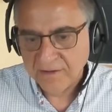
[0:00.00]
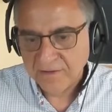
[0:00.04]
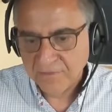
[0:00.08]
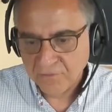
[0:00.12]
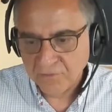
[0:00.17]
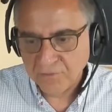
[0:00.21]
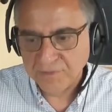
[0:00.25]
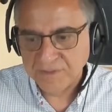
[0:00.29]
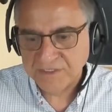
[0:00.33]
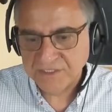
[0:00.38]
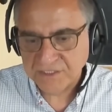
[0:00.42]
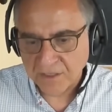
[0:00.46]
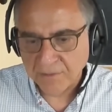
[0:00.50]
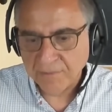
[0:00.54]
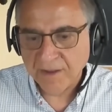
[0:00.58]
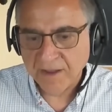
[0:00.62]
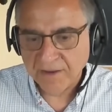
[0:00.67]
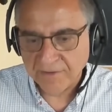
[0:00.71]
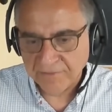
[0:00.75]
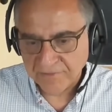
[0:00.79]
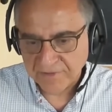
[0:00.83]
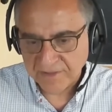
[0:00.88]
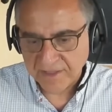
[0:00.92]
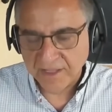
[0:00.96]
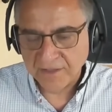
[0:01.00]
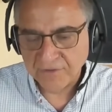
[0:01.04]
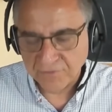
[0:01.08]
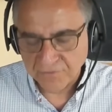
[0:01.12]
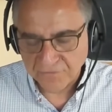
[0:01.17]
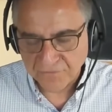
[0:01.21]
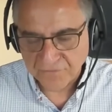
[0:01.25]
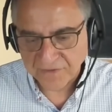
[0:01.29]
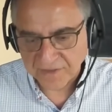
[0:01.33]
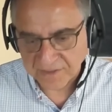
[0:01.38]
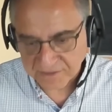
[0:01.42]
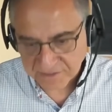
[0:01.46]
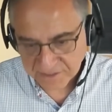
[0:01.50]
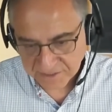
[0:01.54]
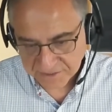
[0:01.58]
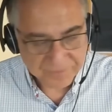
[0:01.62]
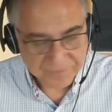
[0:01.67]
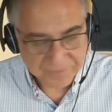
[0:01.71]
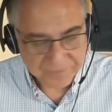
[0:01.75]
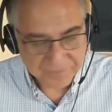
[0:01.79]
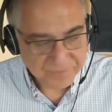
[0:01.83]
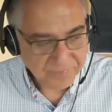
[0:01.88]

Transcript: will be somehow related to fields.